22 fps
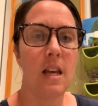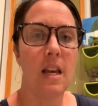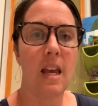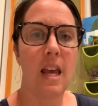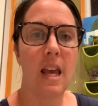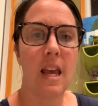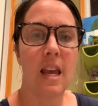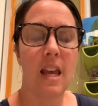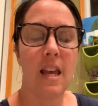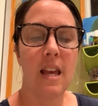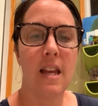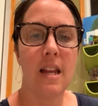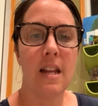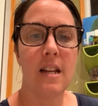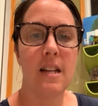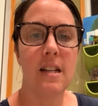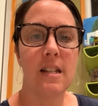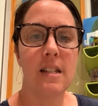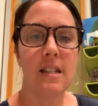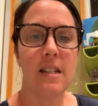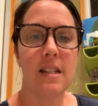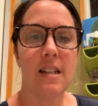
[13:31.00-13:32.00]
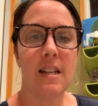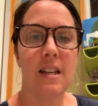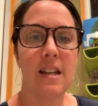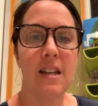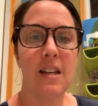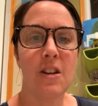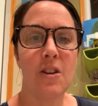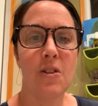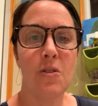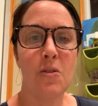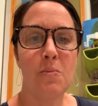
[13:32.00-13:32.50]
And I
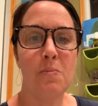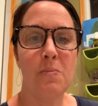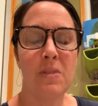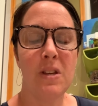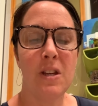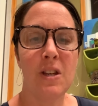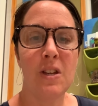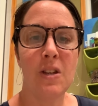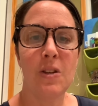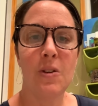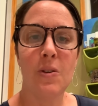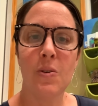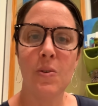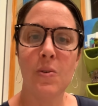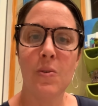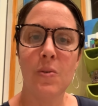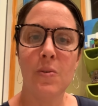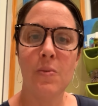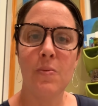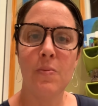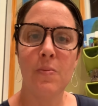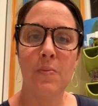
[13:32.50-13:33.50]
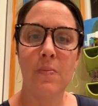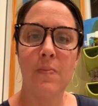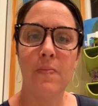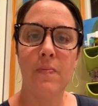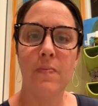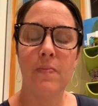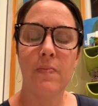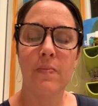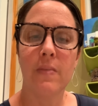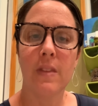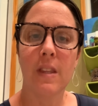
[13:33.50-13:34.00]
hope that you
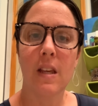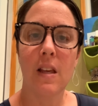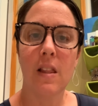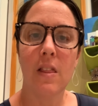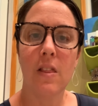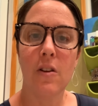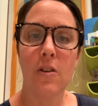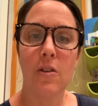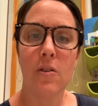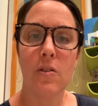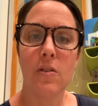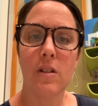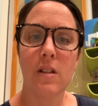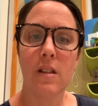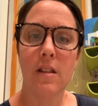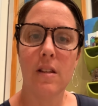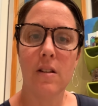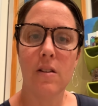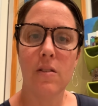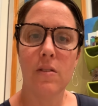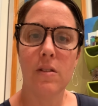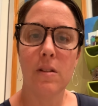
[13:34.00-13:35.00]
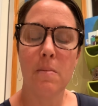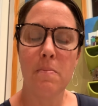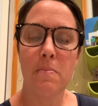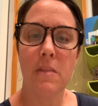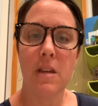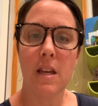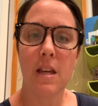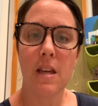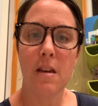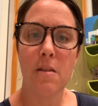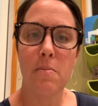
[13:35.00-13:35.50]
learned a little
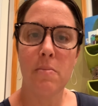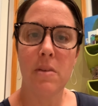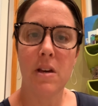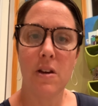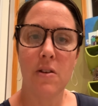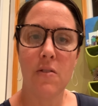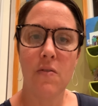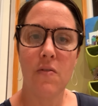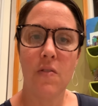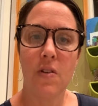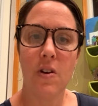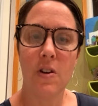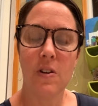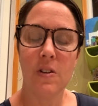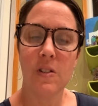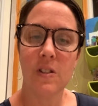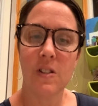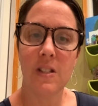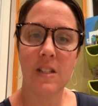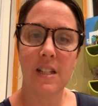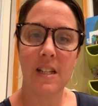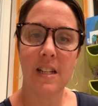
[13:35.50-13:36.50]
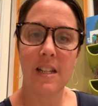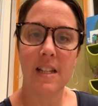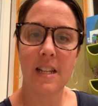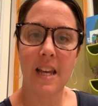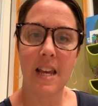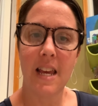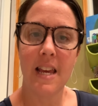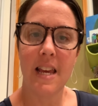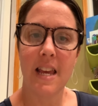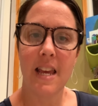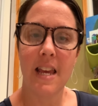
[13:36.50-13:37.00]
something about frogs
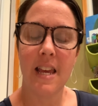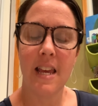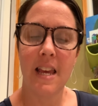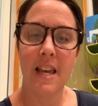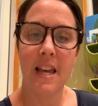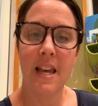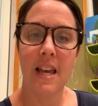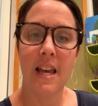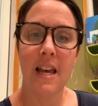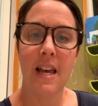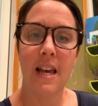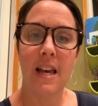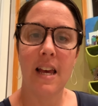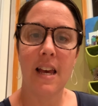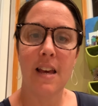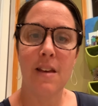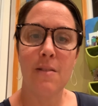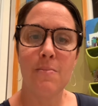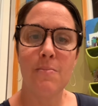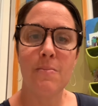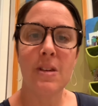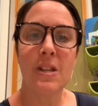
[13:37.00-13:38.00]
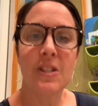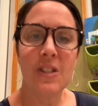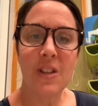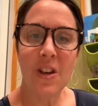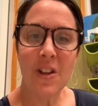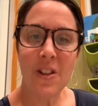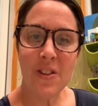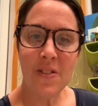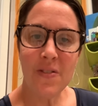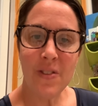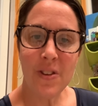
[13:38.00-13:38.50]
today. I miss
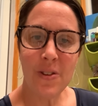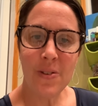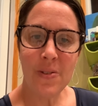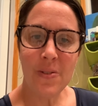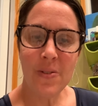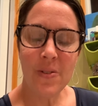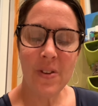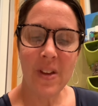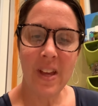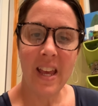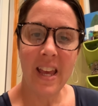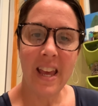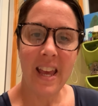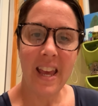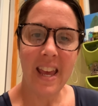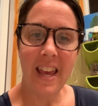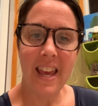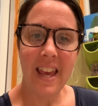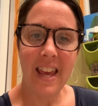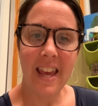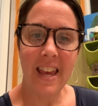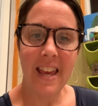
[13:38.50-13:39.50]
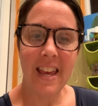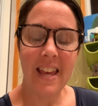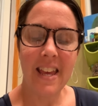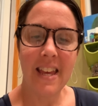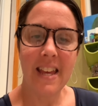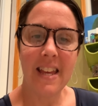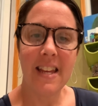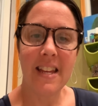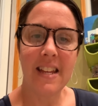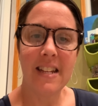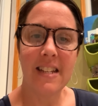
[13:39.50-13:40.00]
all of you,
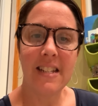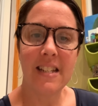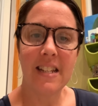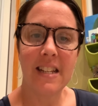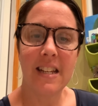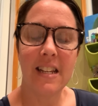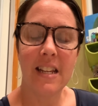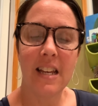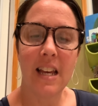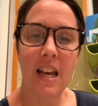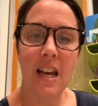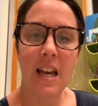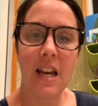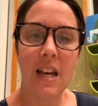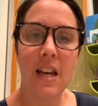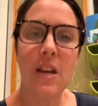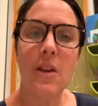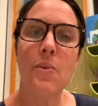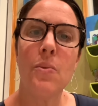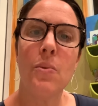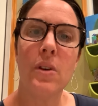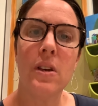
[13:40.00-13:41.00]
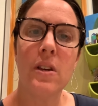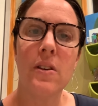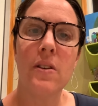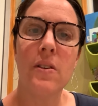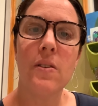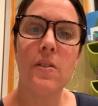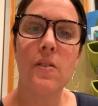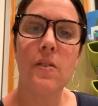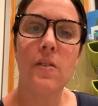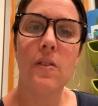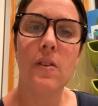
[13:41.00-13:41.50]
and I
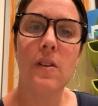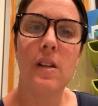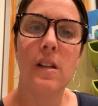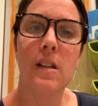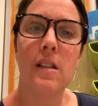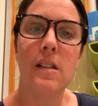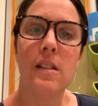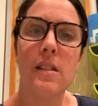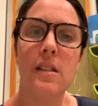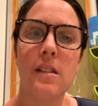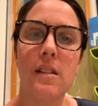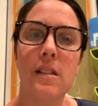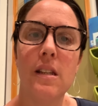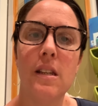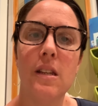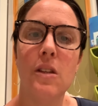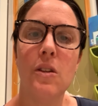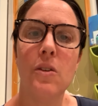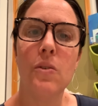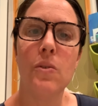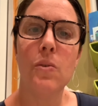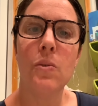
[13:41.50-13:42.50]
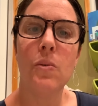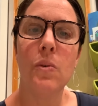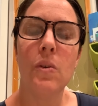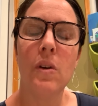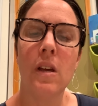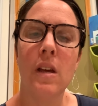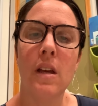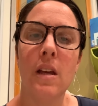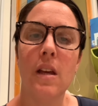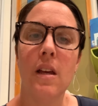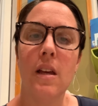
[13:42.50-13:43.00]
will see you
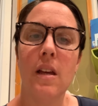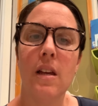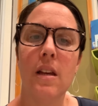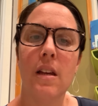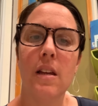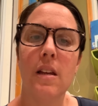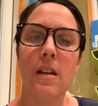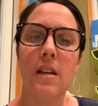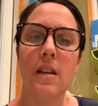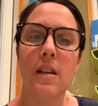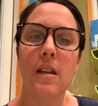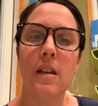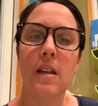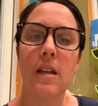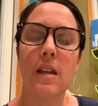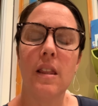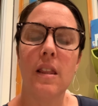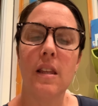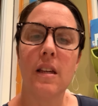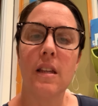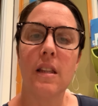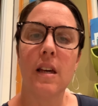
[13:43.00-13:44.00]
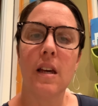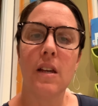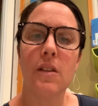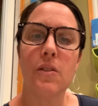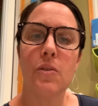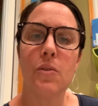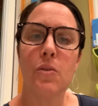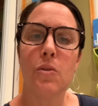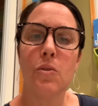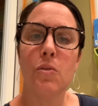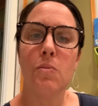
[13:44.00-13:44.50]
in the
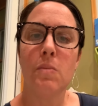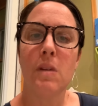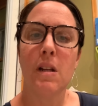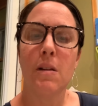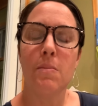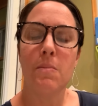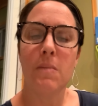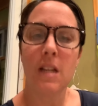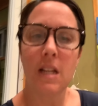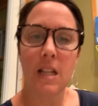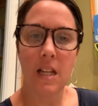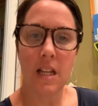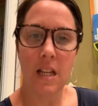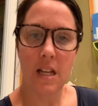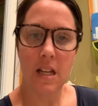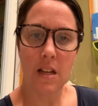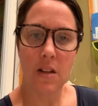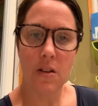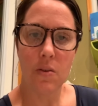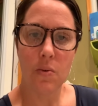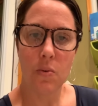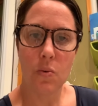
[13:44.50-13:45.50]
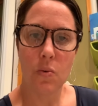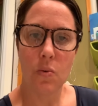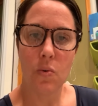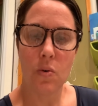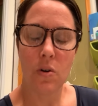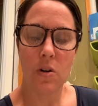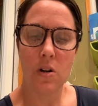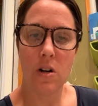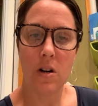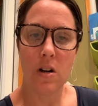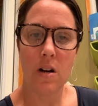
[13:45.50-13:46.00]
classroom at a meeting
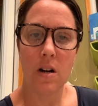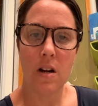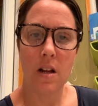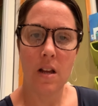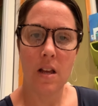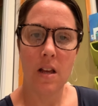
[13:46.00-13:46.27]
or